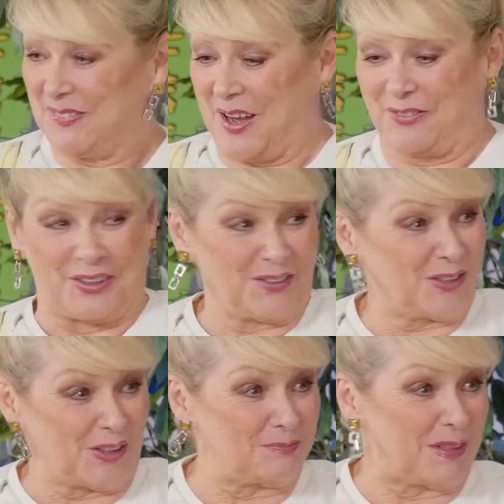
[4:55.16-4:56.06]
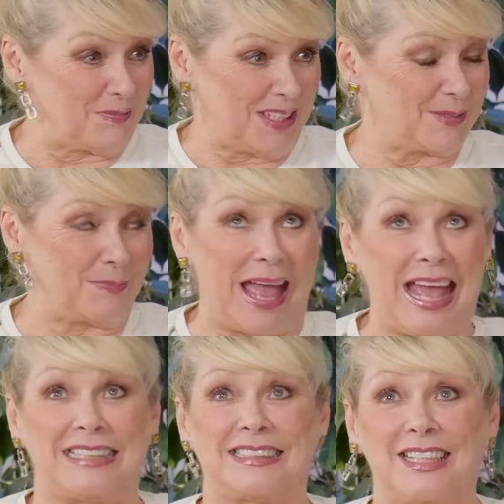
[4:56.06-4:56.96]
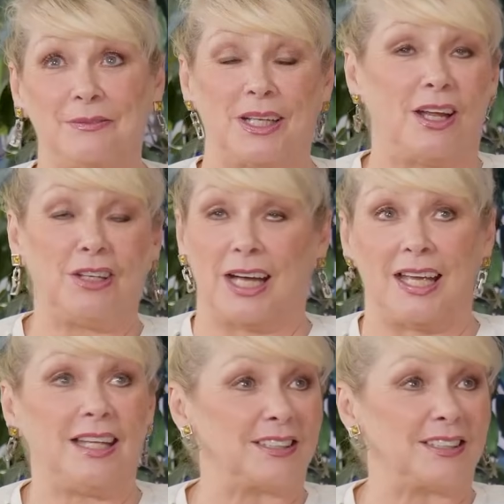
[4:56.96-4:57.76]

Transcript: I've got to join this band. And he went, okay.